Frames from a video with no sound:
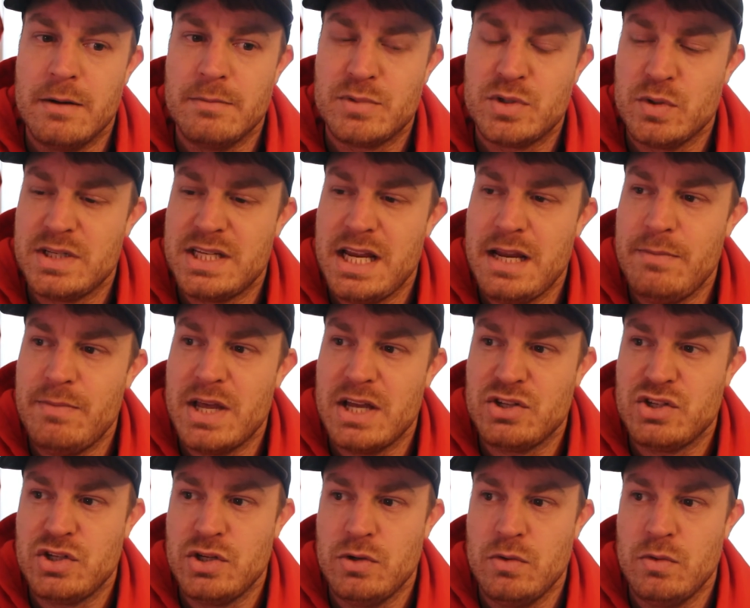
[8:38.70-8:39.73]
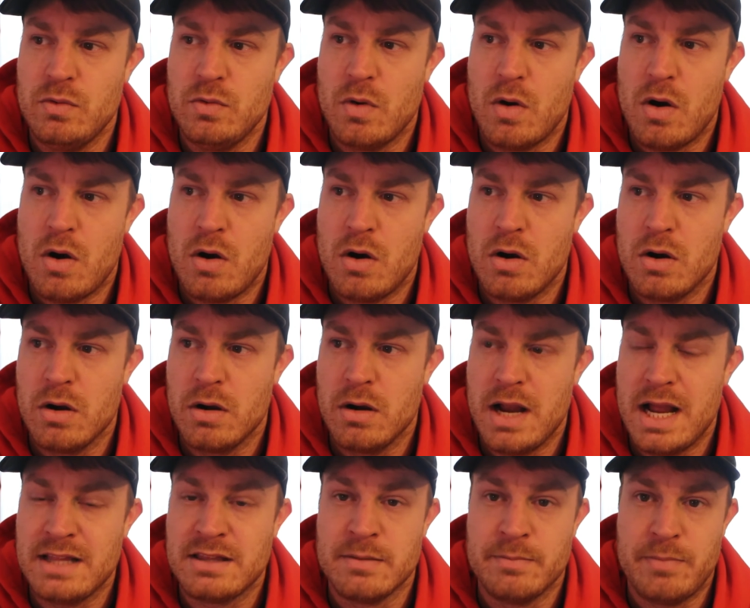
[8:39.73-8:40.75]
to a team that you
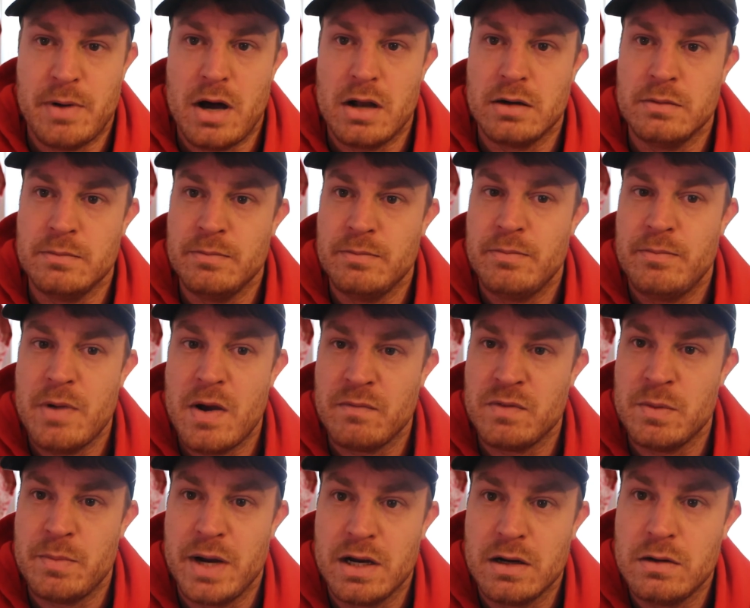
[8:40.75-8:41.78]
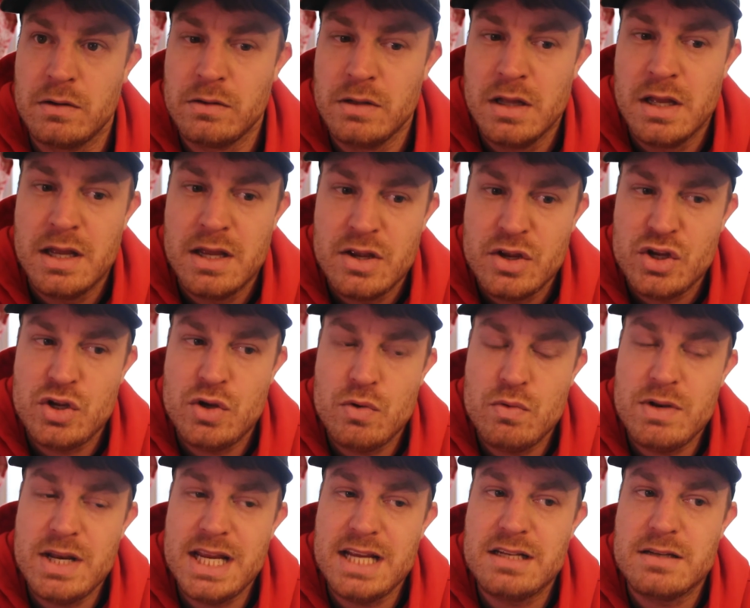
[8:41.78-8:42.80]
are at the bottom of the barrel,
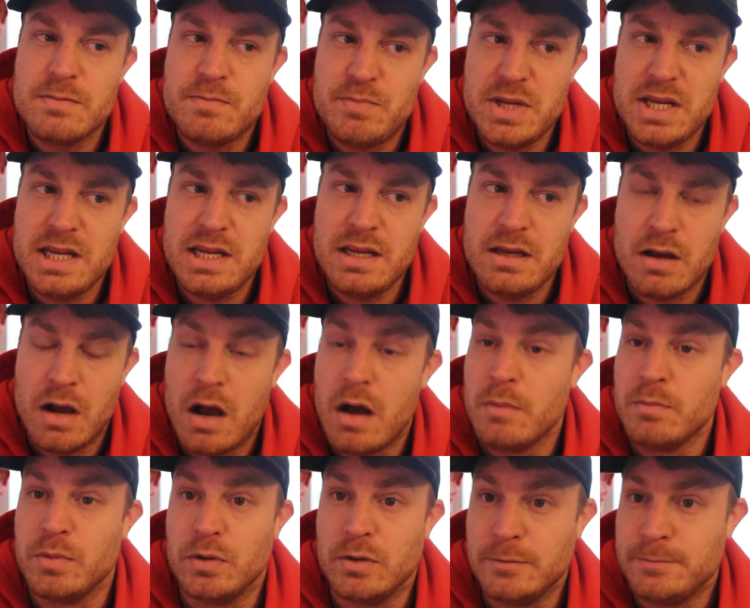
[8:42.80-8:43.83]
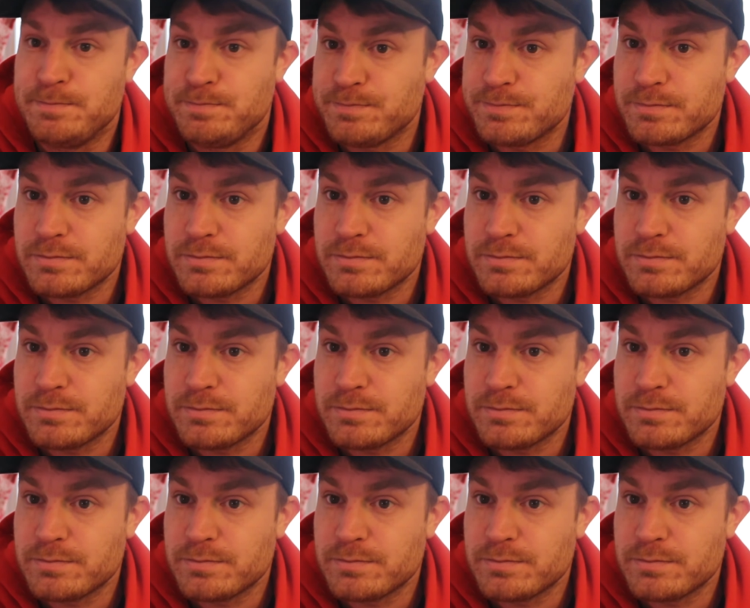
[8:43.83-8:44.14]
you need to be humble.